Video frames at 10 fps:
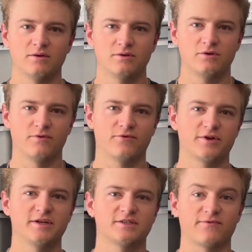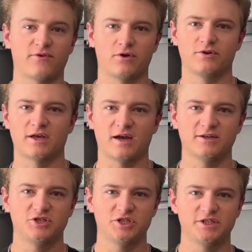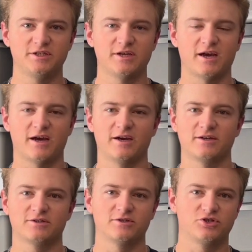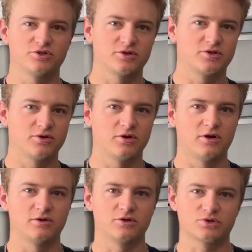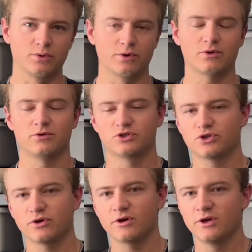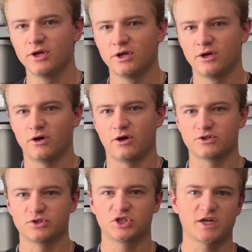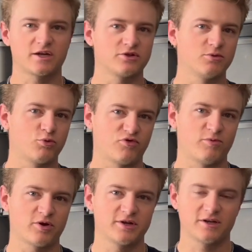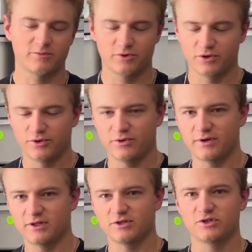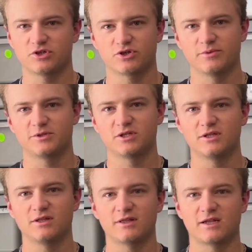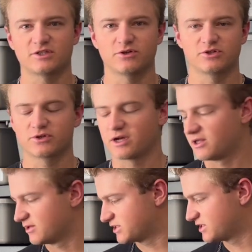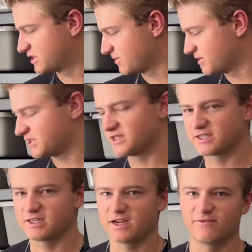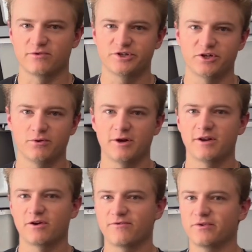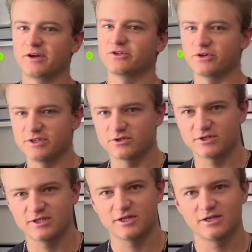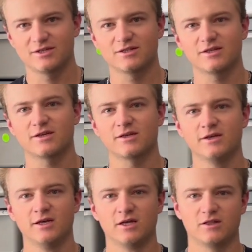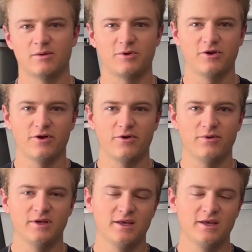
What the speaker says: Don't forget to follow the IG at Constrictor_culture. Also check out the Morph Market down below in the description. That's also got listed some of the snakes that I have for sale right now. If you guys are interested in anything, let me know.